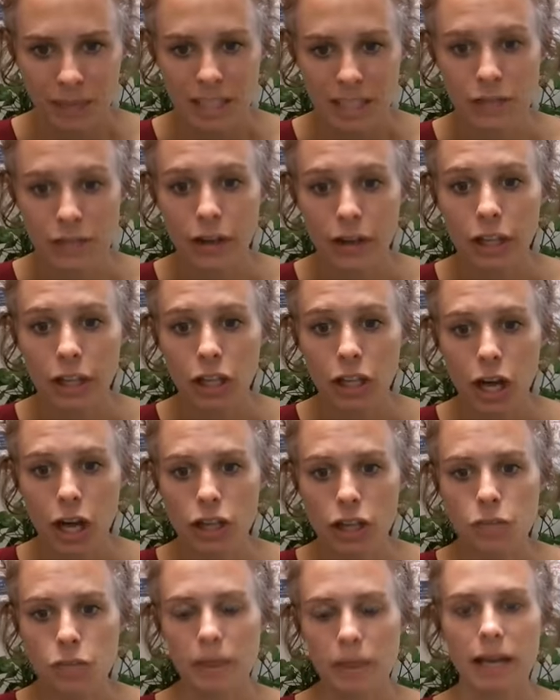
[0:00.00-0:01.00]
it's very
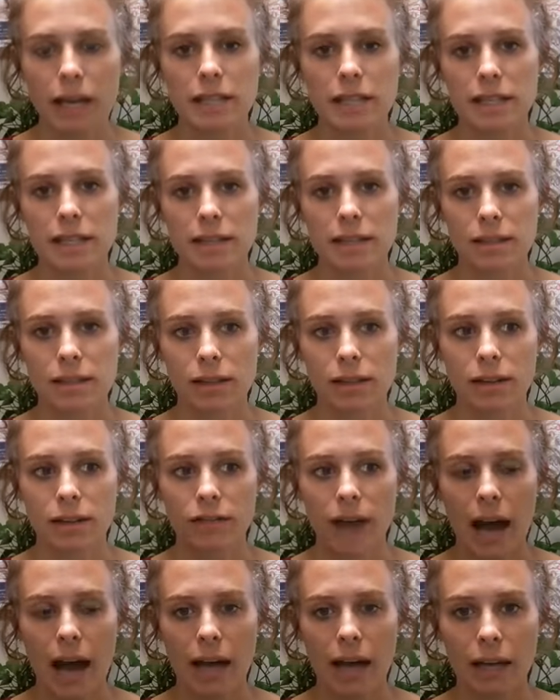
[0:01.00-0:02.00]
large because it
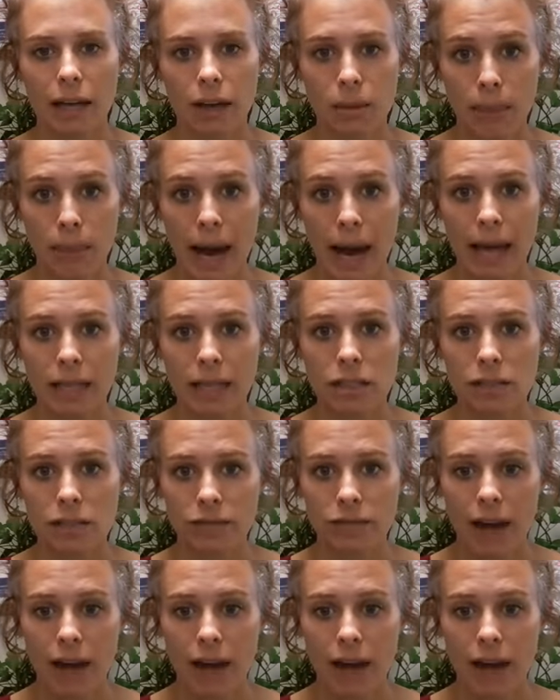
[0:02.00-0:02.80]
combines